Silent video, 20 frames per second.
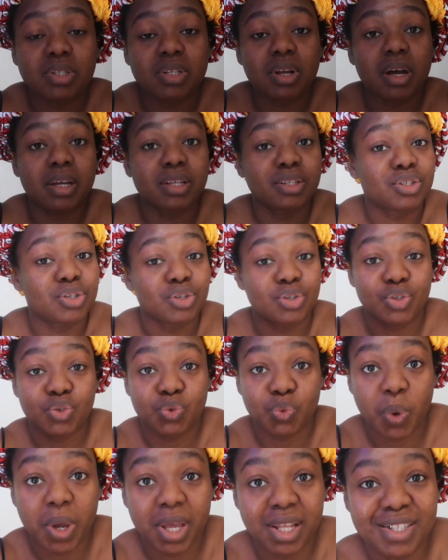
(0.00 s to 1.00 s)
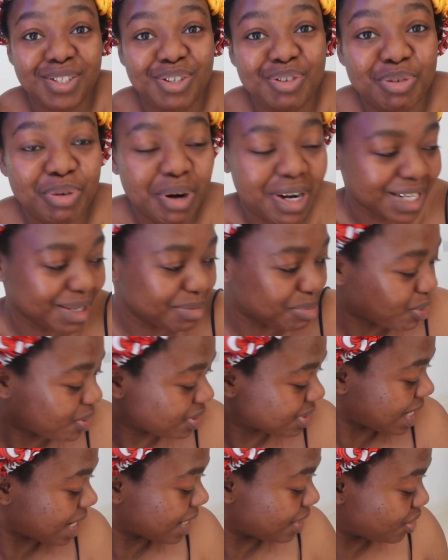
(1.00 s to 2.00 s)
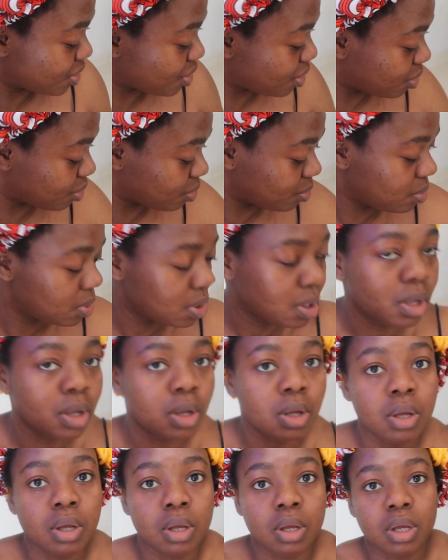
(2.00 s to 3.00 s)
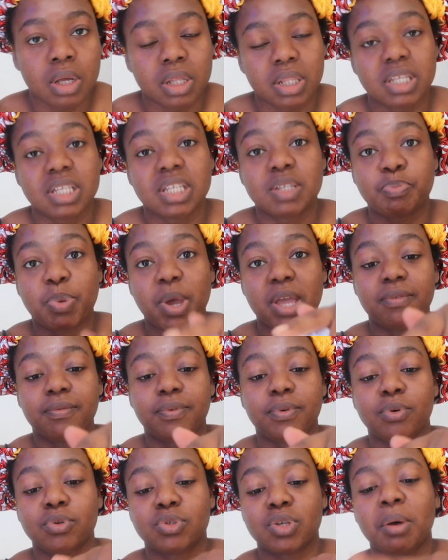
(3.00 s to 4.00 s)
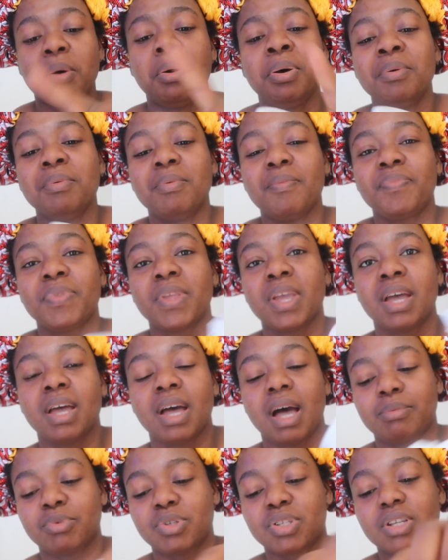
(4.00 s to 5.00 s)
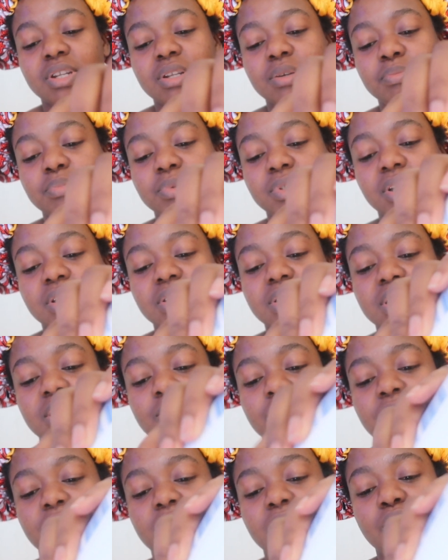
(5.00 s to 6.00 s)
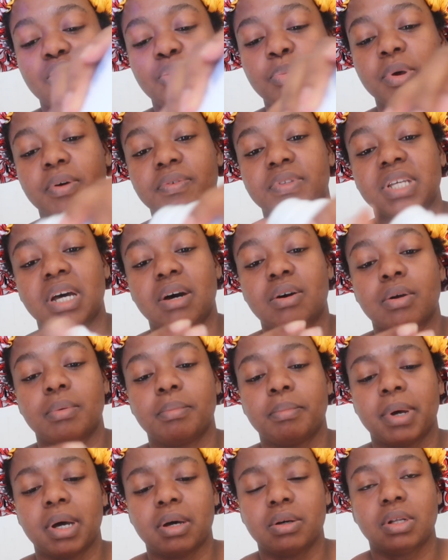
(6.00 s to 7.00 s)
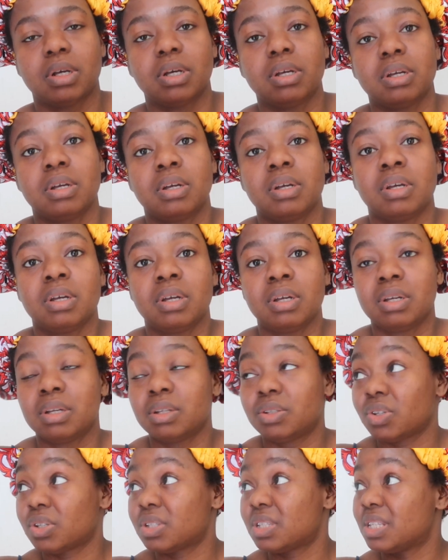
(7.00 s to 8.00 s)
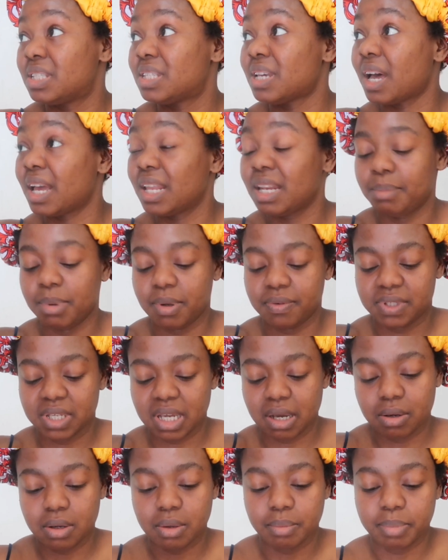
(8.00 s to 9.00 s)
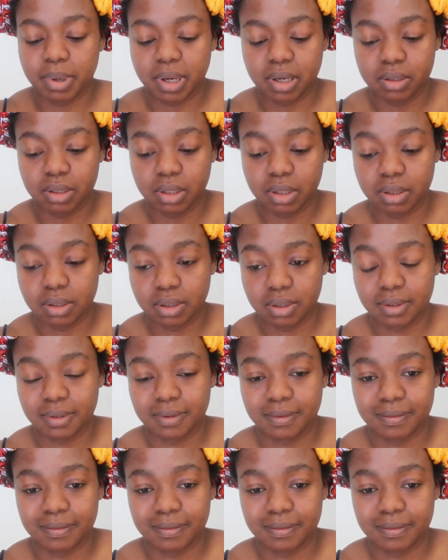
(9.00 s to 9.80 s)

starting to sweat already because I know this is painful, so I'm just going to dust it with a little bit of talcum powder, just a tiny bit of talcum powder.